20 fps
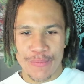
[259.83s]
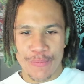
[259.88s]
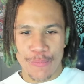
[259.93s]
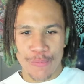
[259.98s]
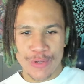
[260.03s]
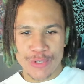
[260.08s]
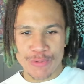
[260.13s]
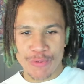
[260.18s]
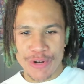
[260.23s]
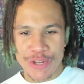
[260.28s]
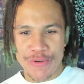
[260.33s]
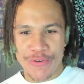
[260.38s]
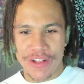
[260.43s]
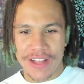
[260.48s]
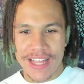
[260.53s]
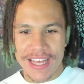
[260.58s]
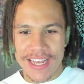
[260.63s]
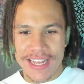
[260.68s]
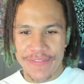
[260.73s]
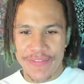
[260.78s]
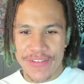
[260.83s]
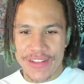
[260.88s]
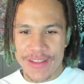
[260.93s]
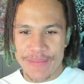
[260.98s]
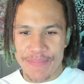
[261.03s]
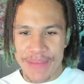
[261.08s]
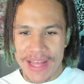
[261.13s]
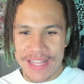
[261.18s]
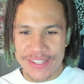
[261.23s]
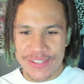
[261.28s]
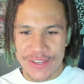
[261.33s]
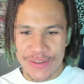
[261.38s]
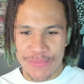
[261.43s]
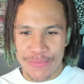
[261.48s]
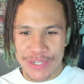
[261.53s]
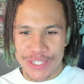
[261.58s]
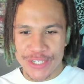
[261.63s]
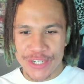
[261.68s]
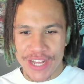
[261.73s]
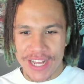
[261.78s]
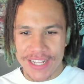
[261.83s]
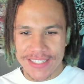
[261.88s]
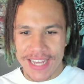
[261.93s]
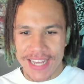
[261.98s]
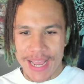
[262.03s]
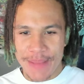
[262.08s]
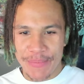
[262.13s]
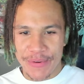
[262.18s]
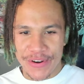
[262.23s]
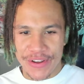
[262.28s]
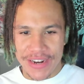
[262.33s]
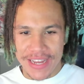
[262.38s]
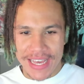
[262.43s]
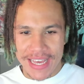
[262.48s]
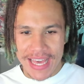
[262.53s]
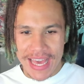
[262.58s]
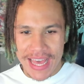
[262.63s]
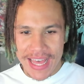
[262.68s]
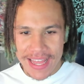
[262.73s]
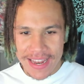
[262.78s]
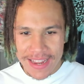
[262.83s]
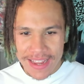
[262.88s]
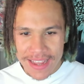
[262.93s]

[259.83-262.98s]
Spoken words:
which one you click, if it depends on which type you're gonna get.